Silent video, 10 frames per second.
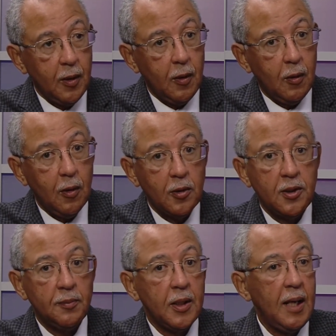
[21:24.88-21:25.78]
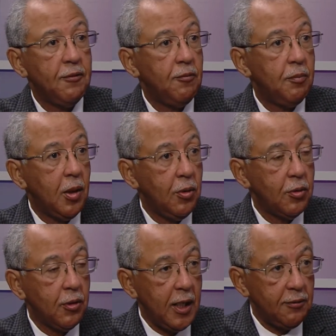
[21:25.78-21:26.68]
or some type of bone
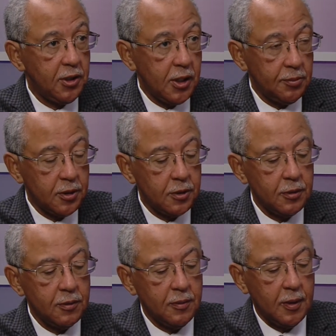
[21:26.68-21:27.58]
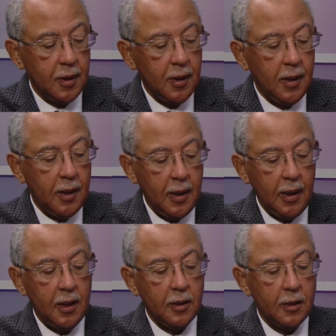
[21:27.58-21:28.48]
graft substitute
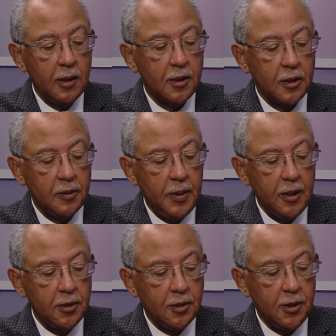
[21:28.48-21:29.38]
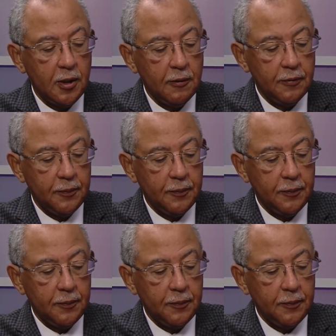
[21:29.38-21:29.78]
in the disc space itself.